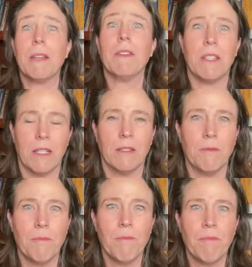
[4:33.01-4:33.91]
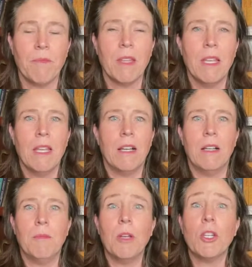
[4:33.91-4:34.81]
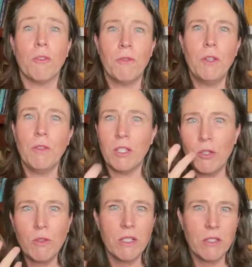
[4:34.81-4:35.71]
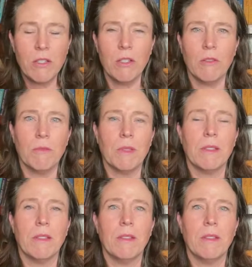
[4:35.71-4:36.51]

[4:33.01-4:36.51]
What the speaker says: everything, your food that you consume,